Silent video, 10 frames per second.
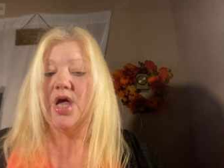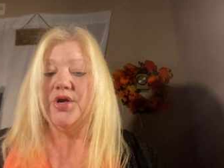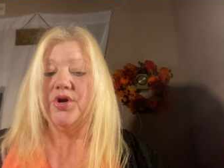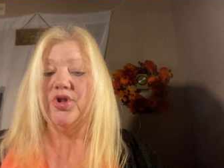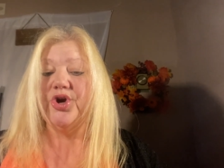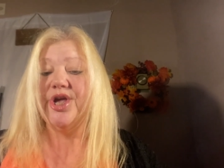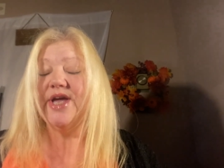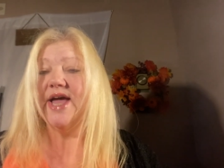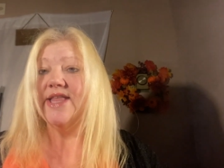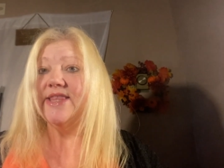You're
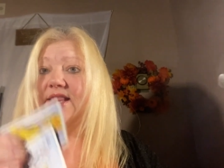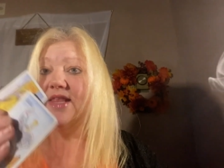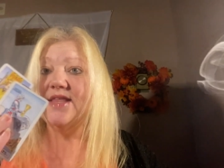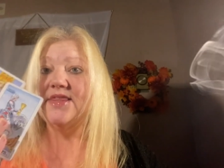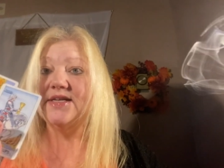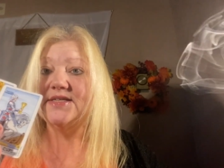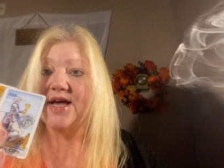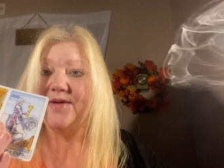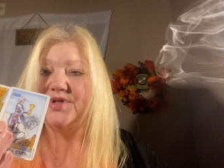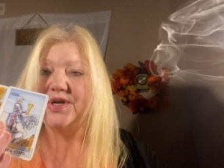looking at the length of
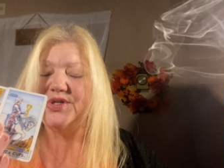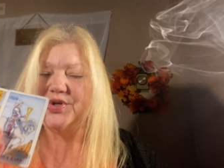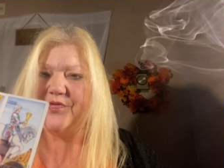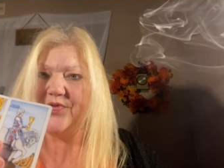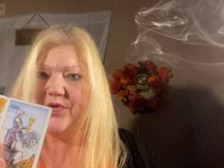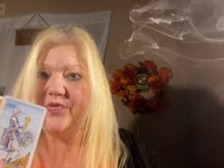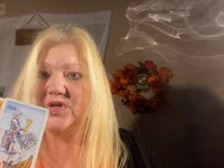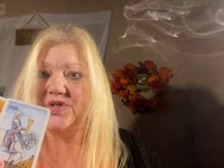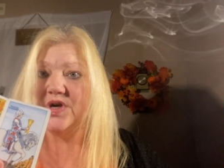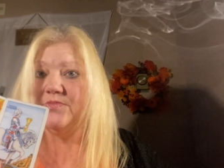time, so I do feel for
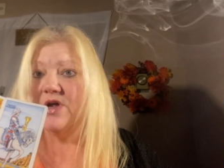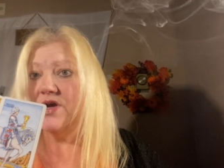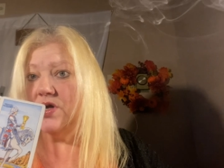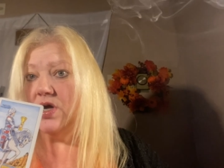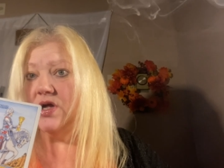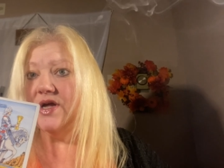some, not all.